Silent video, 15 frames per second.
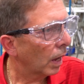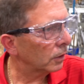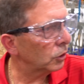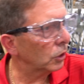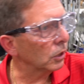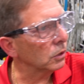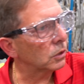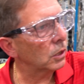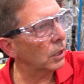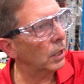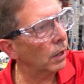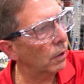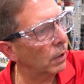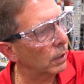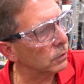As you can see
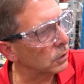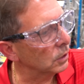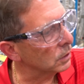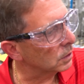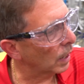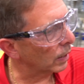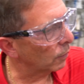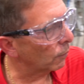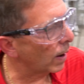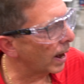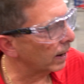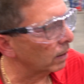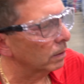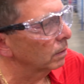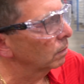here, here's the entire
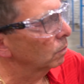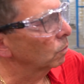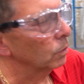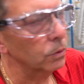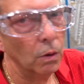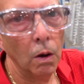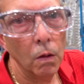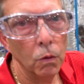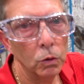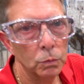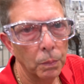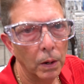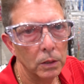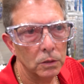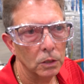rack with all those
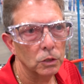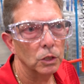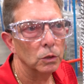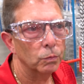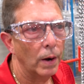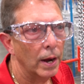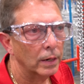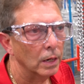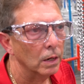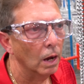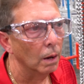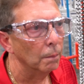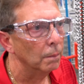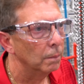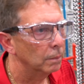parts that she's racking up.